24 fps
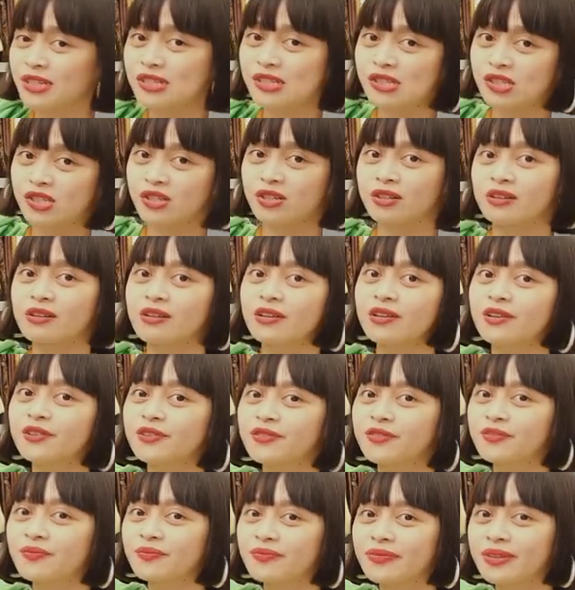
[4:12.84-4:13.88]
mixture of
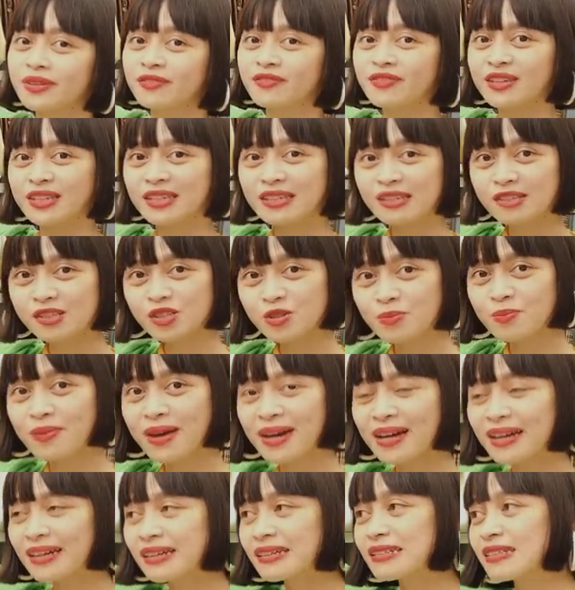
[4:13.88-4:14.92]
vintage
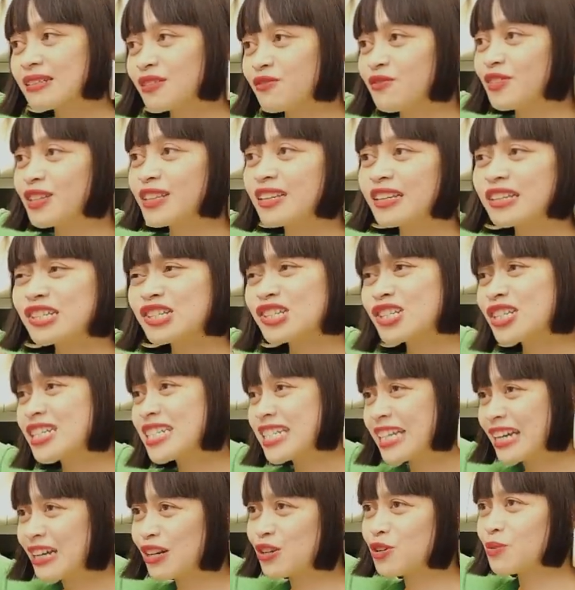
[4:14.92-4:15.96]
bags, vintage
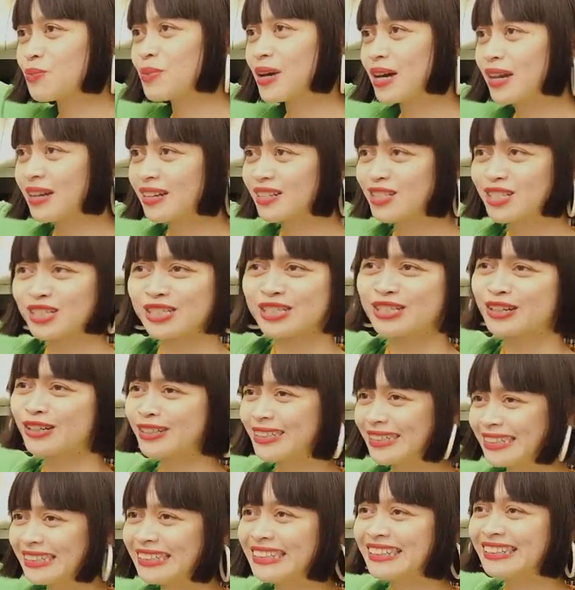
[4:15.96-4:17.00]
designer bags,
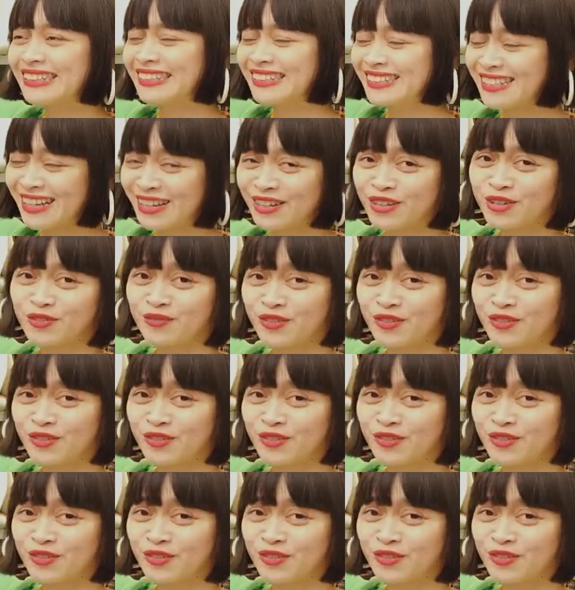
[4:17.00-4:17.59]
non-designer